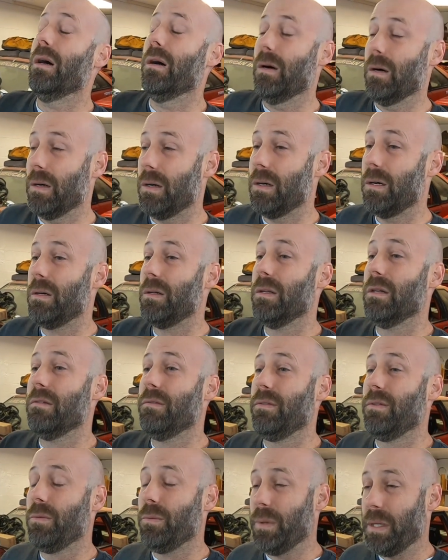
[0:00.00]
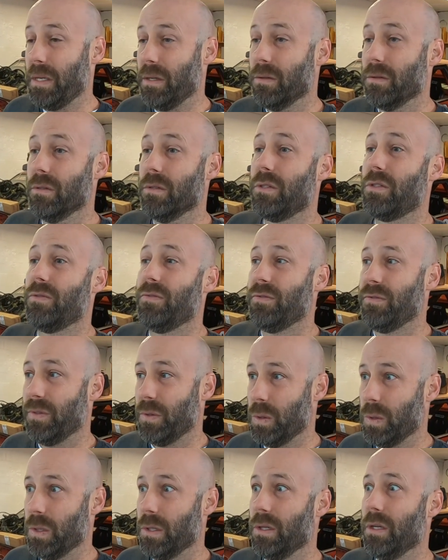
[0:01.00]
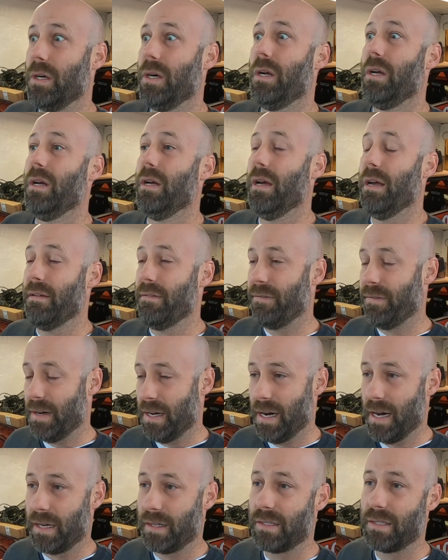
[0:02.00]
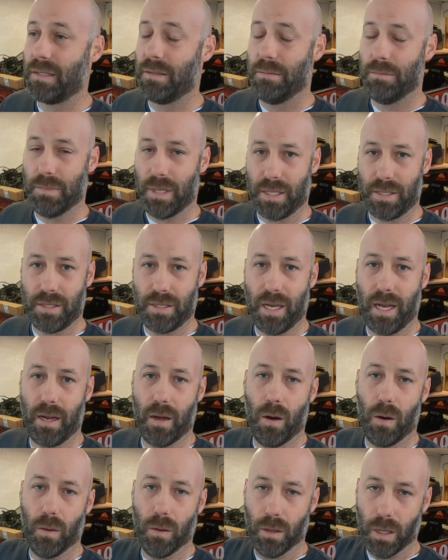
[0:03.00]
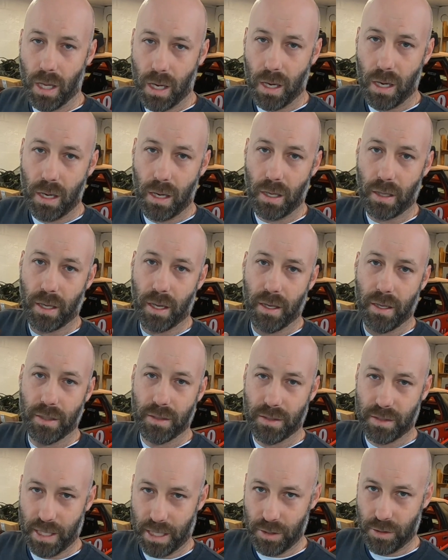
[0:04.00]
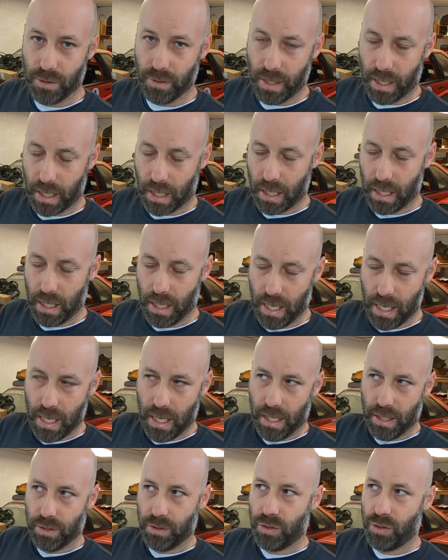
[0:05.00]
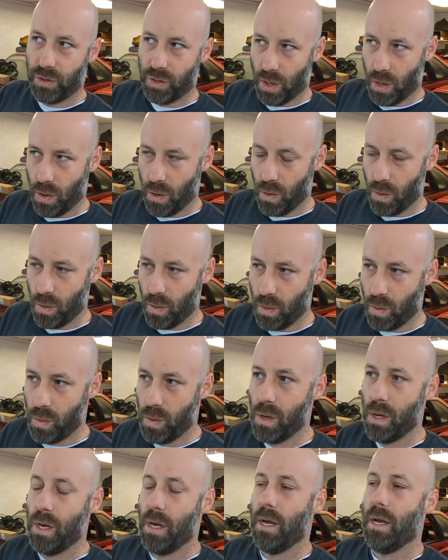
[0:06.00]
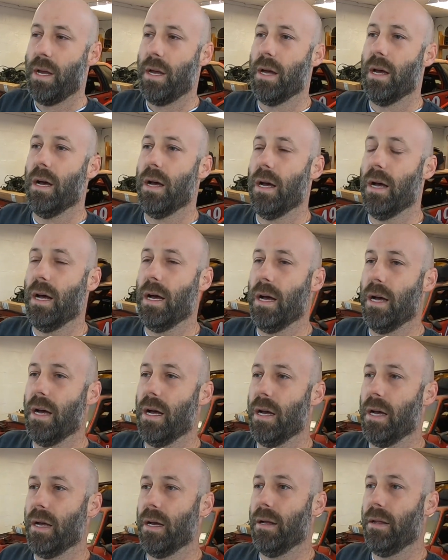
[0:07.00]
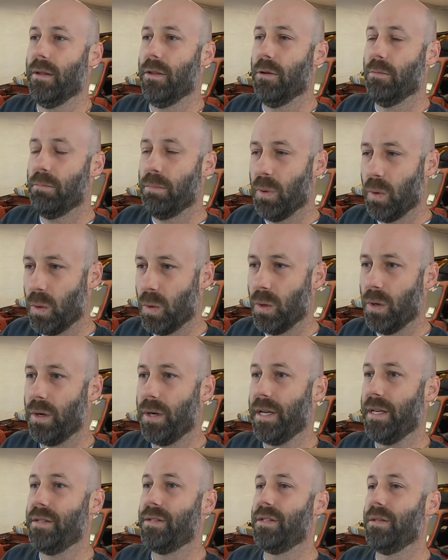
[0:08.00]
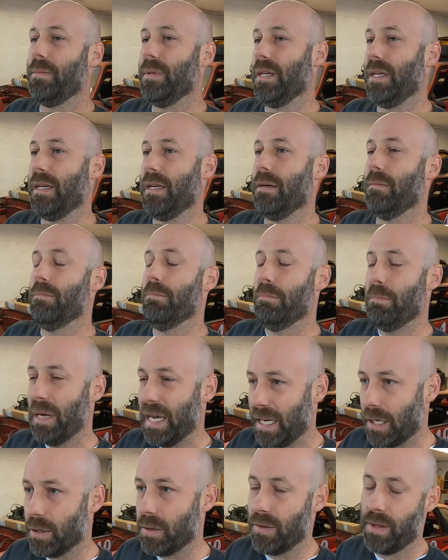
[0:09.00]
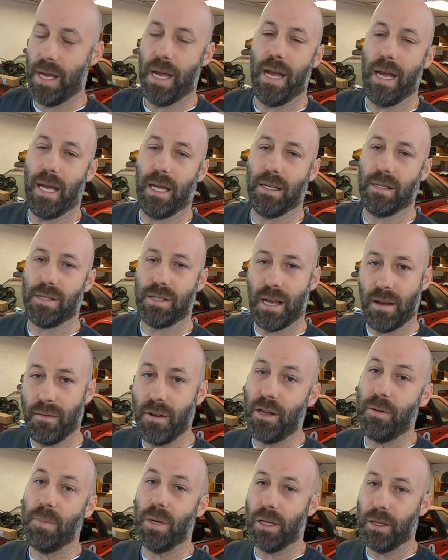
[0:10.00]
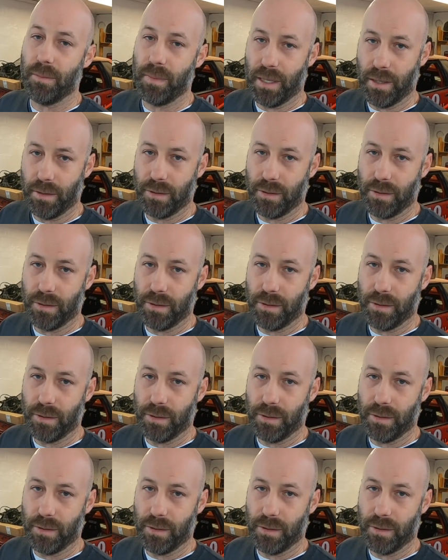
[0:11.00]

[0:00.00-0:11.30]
All of the wheels for the Fox Mustang are lug centric. So the bore needs to be bigger than 70 millimeters.